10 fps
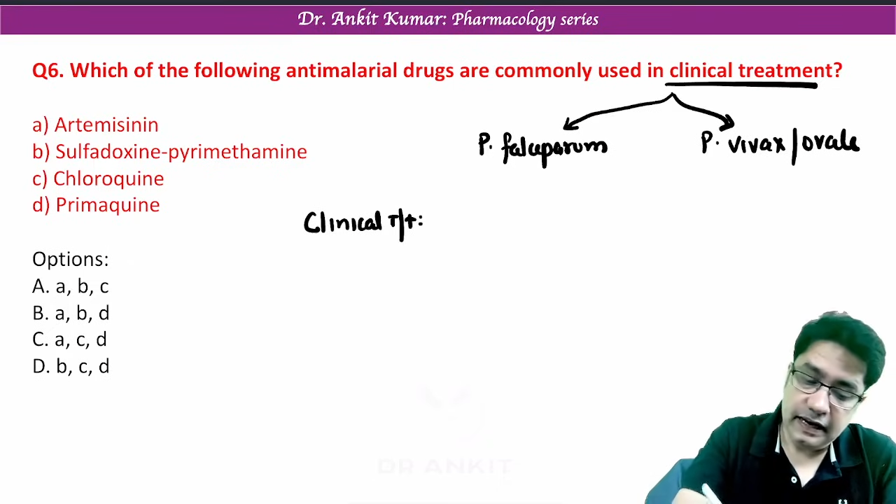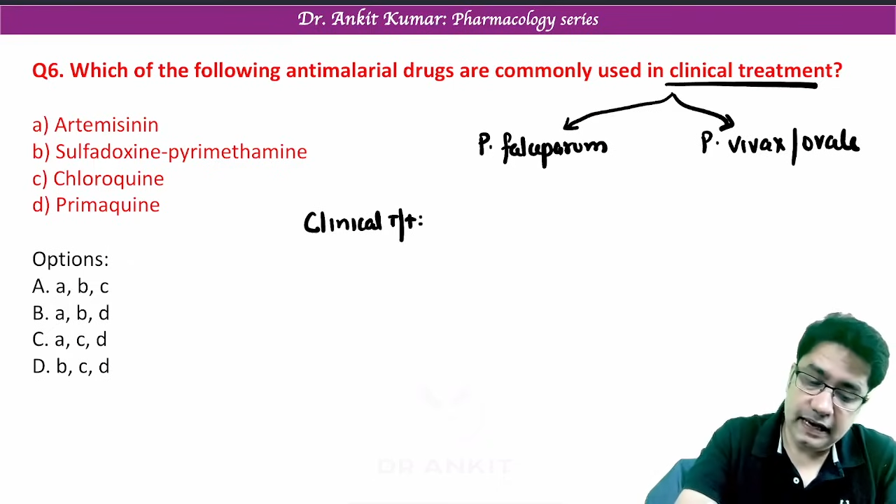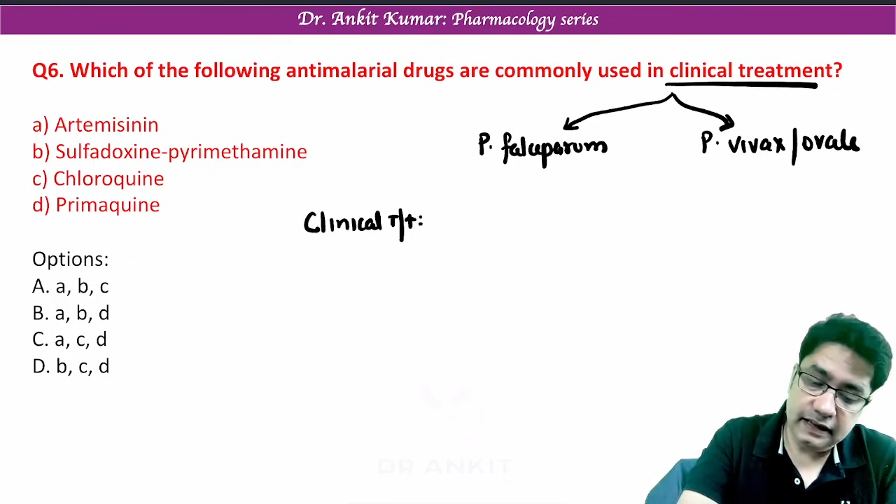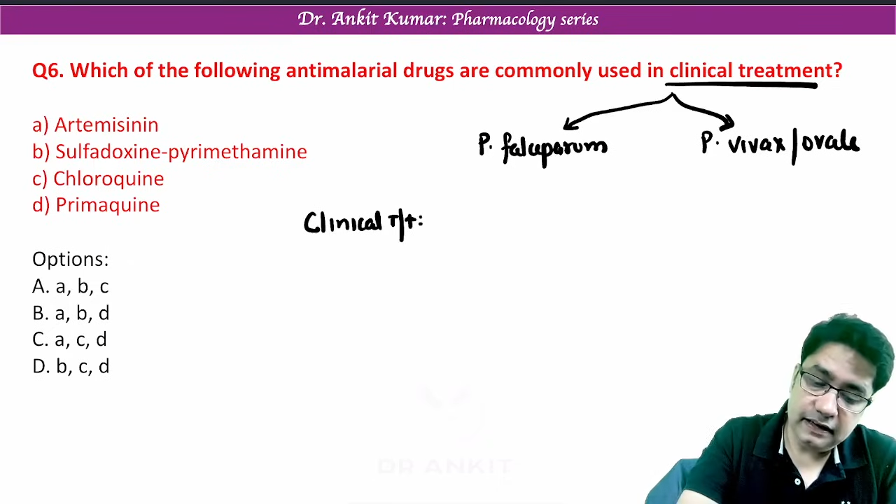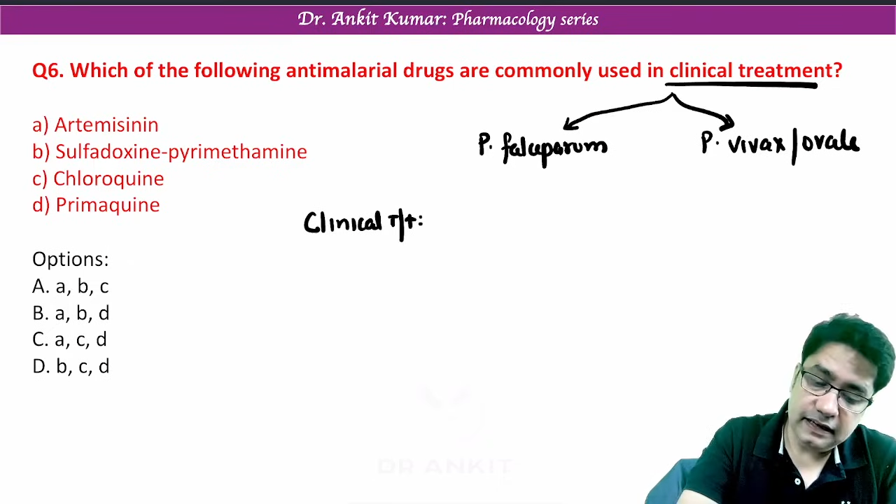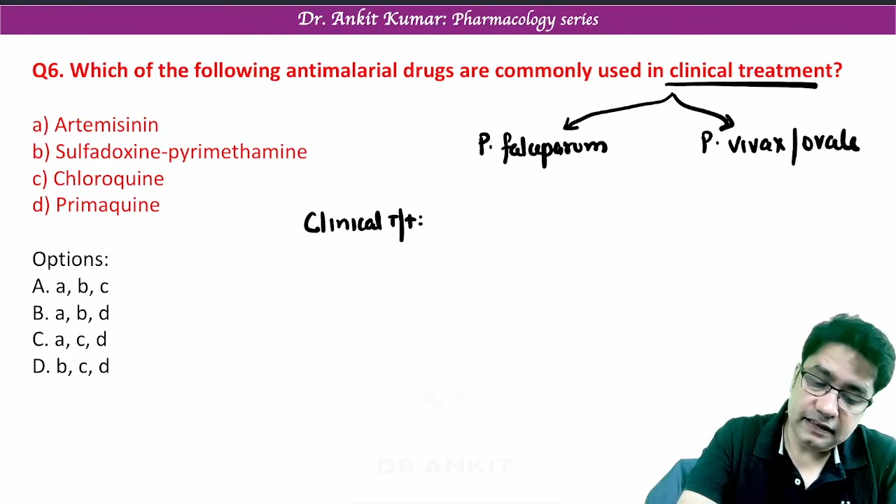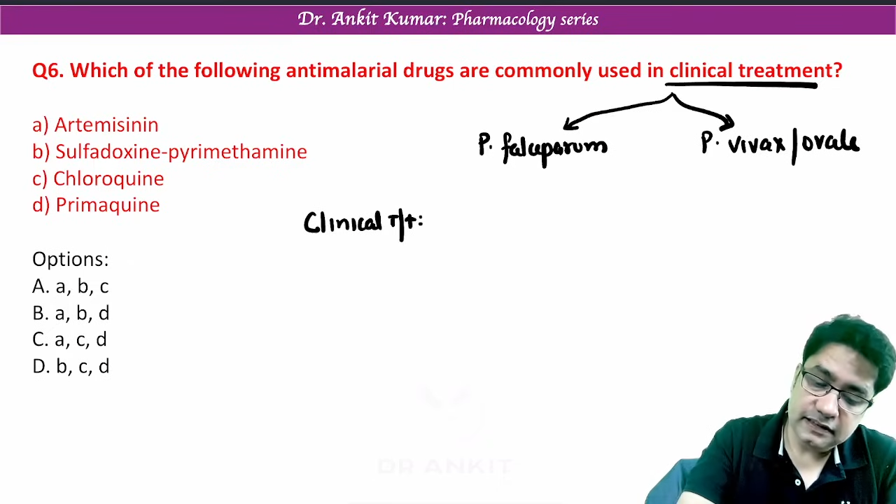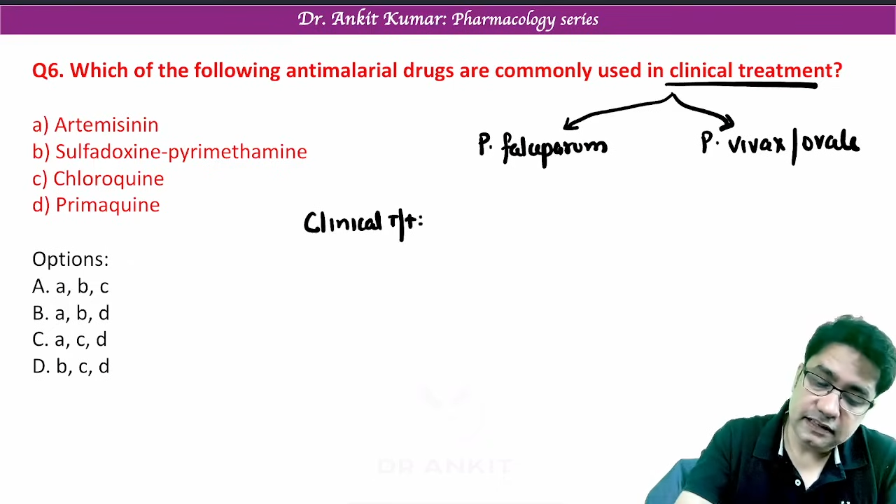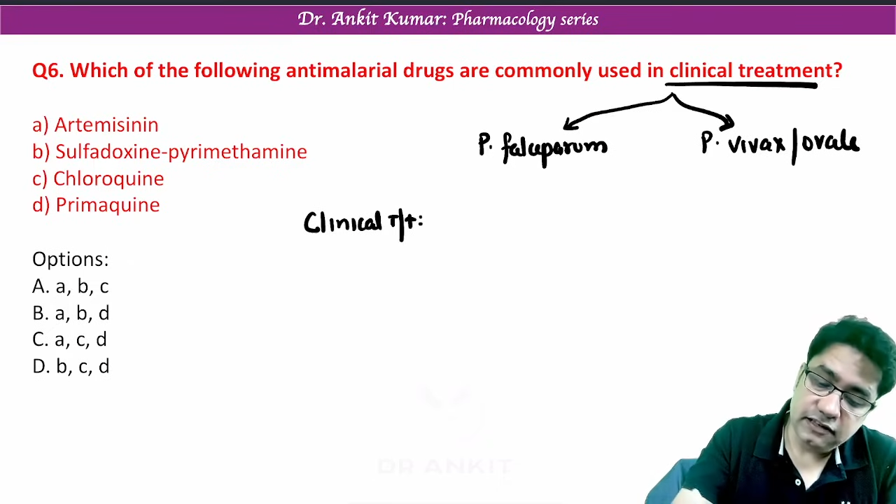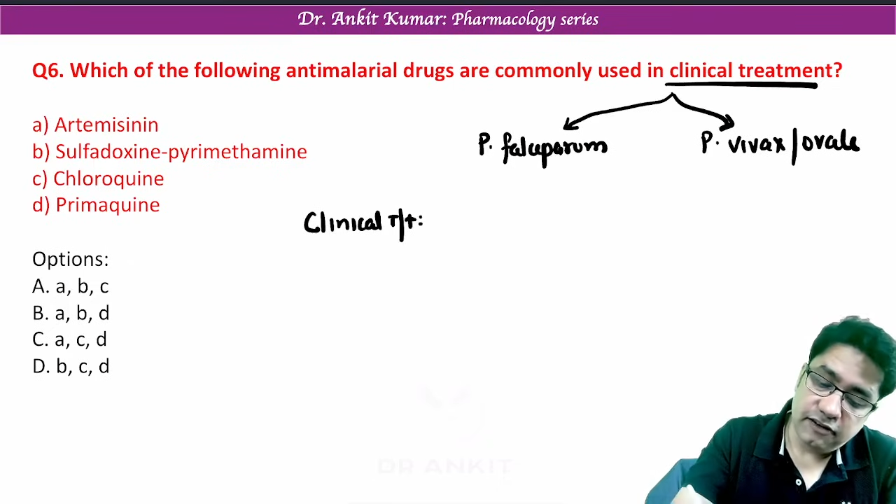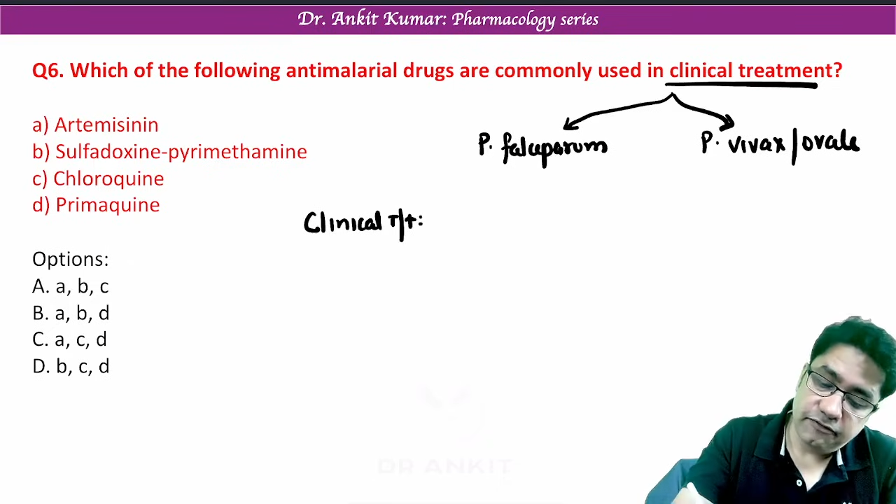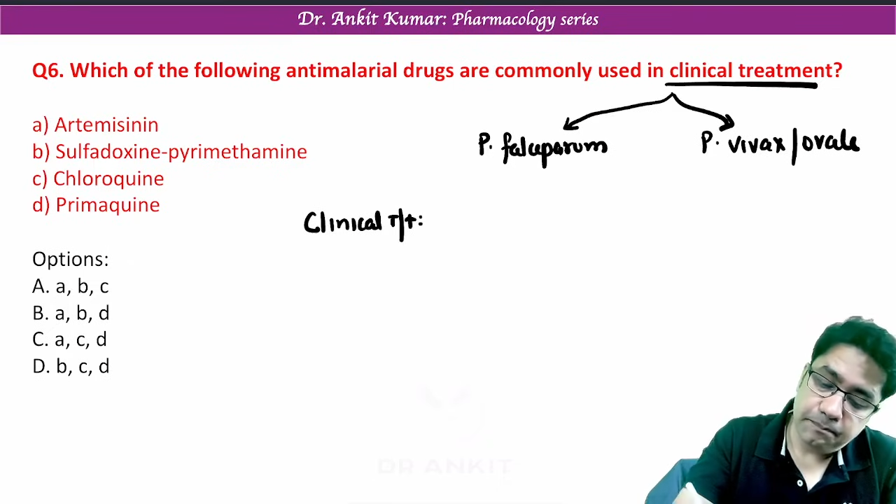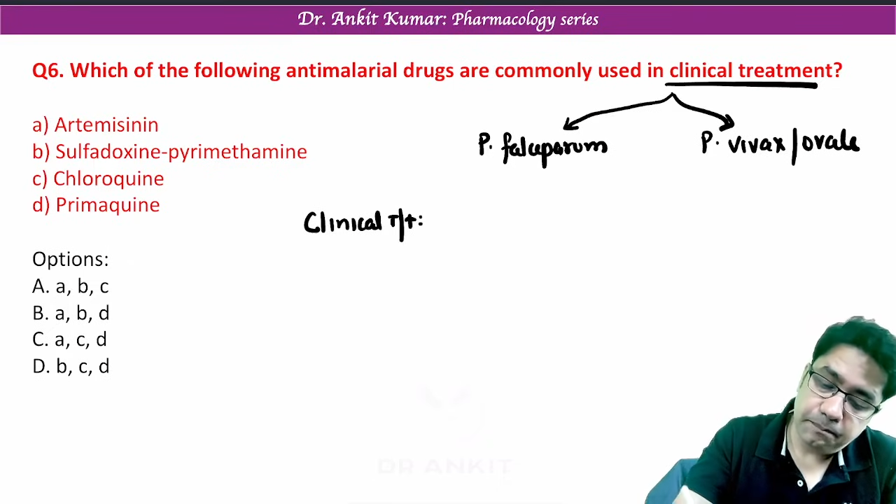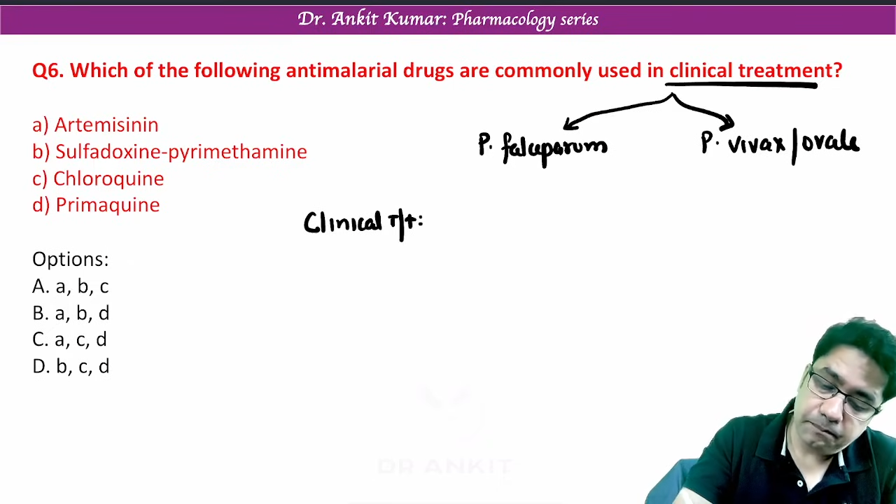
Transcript: In cases of